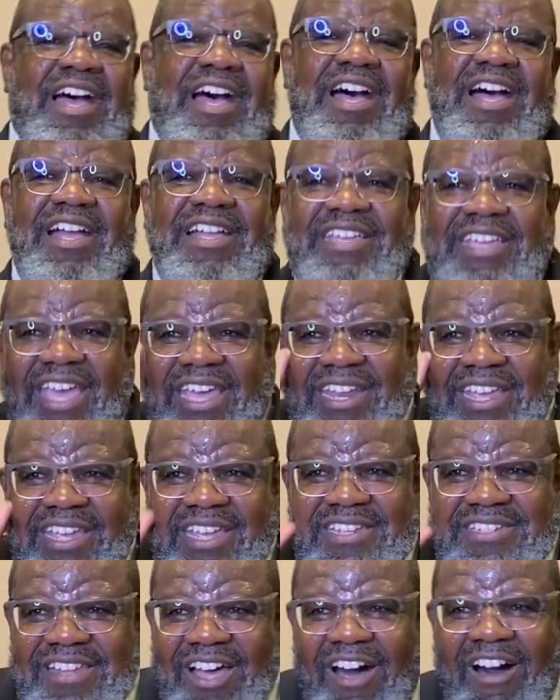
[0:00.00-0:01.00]
uh,
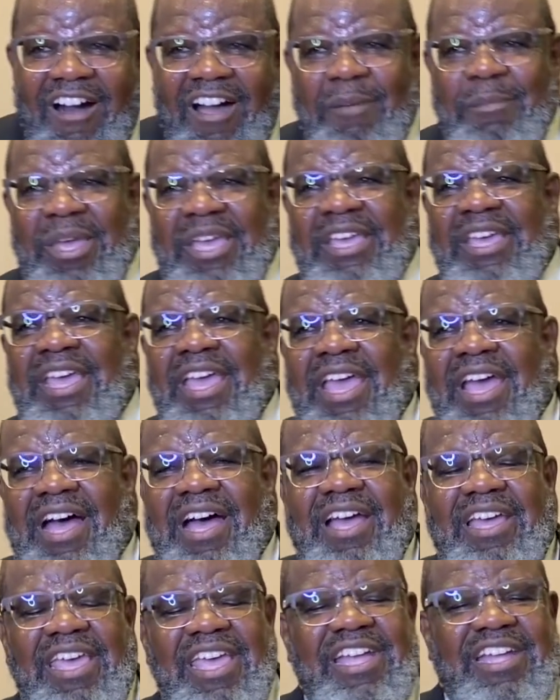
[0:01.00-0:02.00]
Gideon's army,
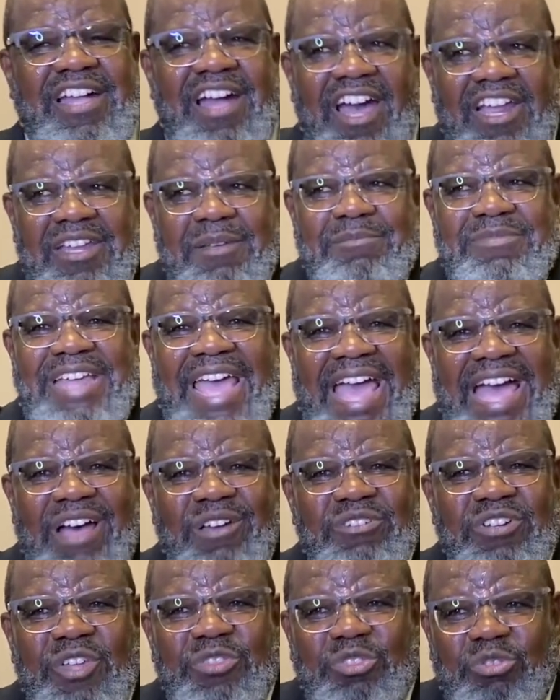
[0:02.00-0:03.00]
uh, he cut him
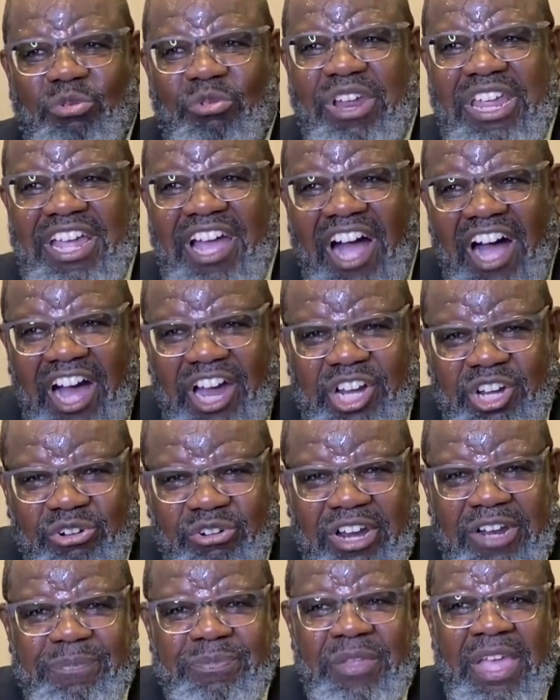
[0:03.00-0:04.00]
down to
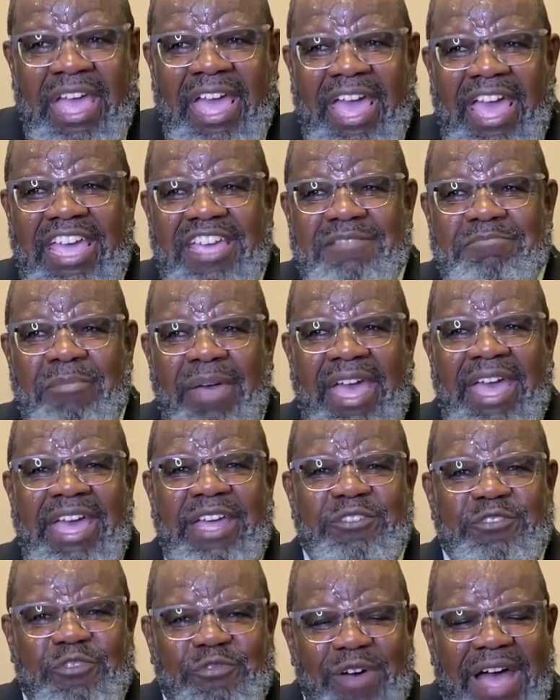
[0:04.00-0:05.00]
300,
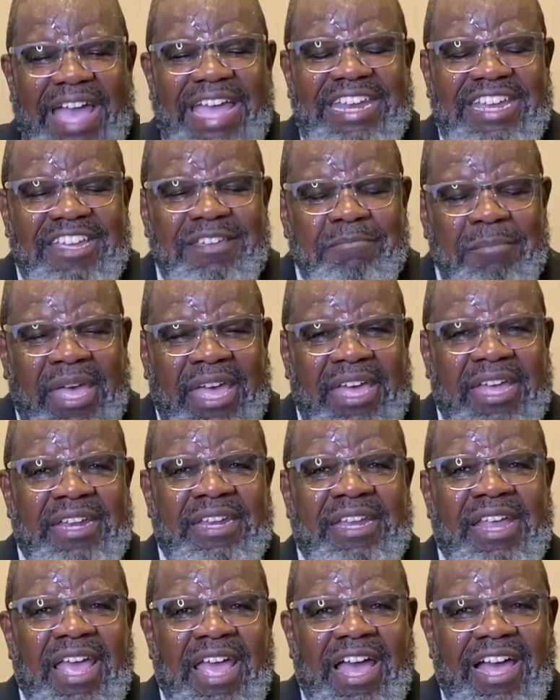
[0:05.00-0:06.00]
amen, fighting
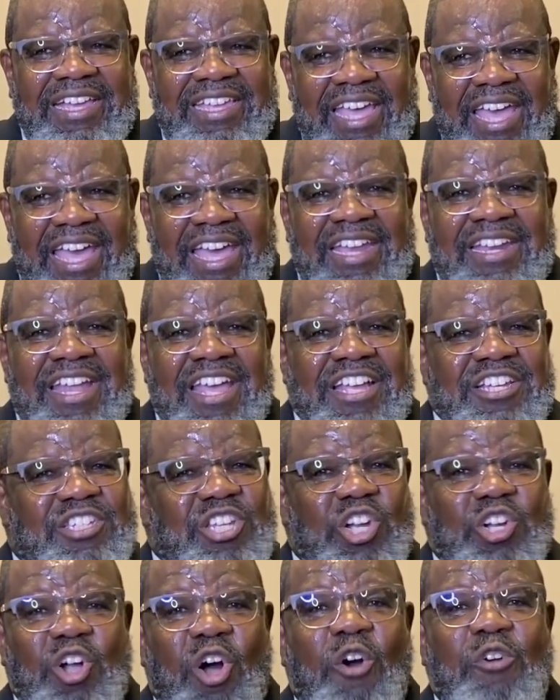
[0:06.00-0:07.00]
men, again,
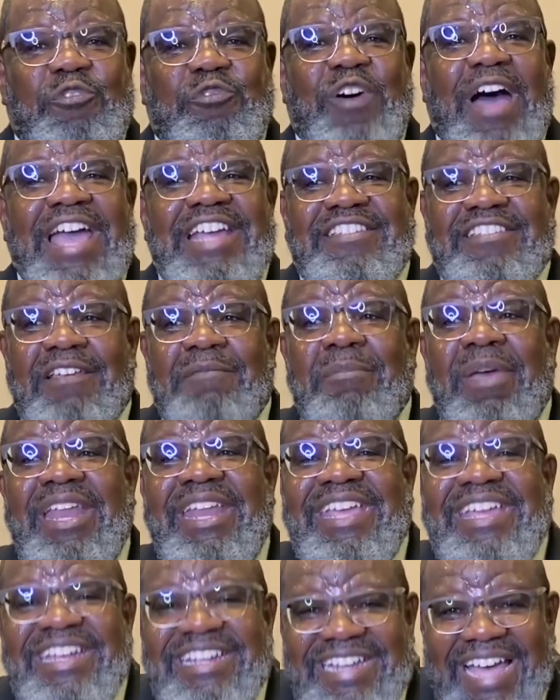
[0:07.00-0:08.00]
to go fight the
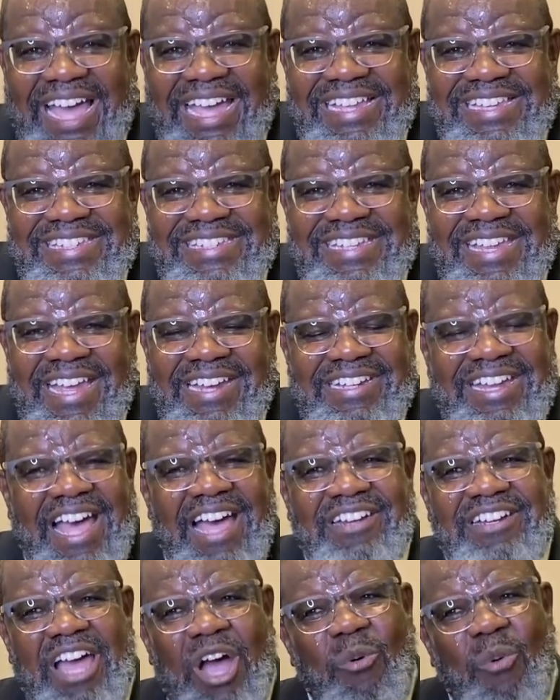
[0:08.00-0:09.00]
Midianites.
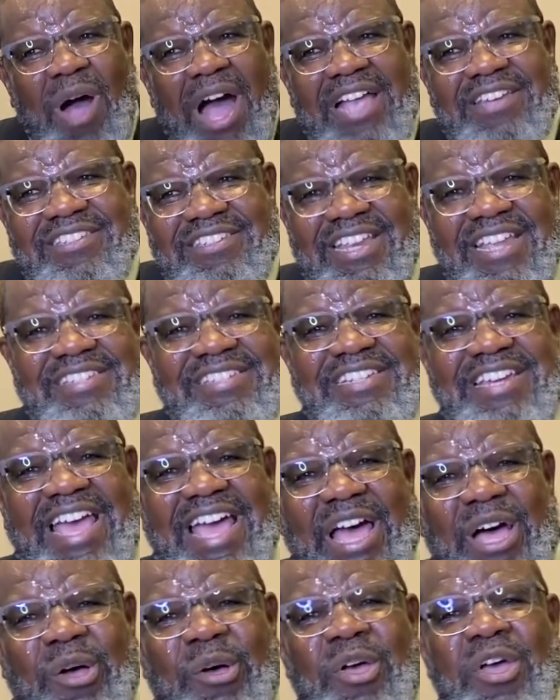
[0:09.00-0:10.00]
Now, now watch this
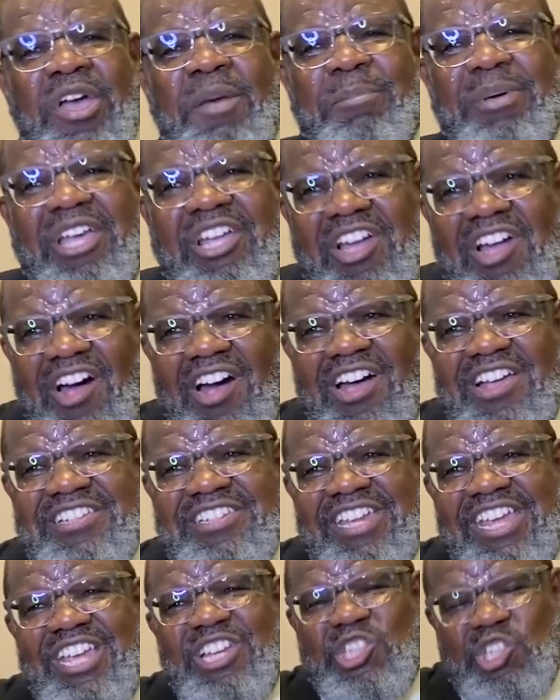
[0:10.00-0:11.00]
now. Because
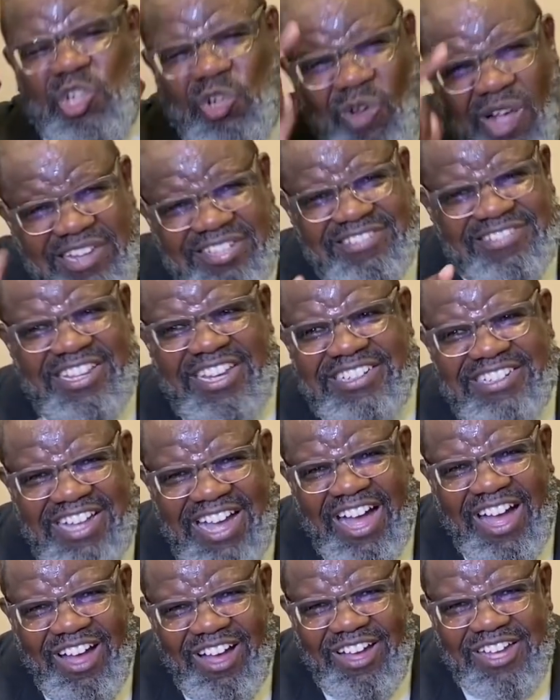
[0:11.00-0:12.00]
he trusted
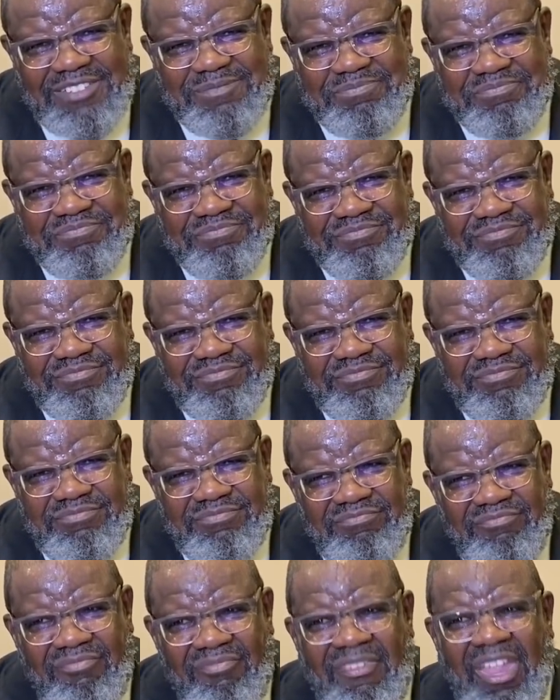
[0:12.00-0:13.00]
God,
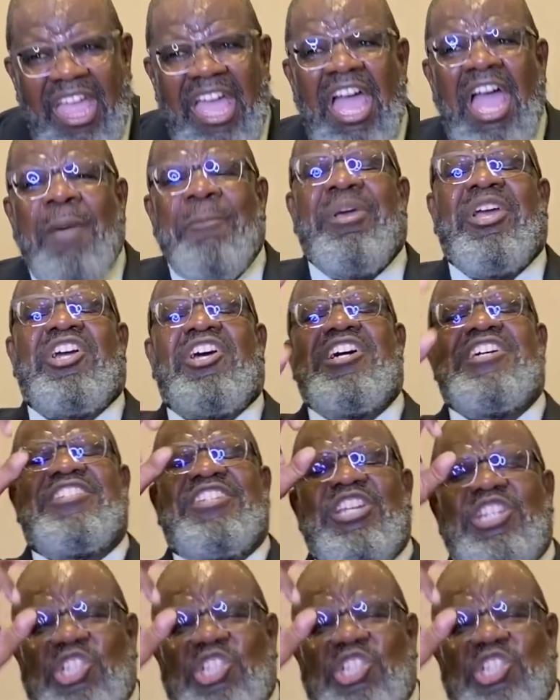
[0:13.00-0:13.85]
because he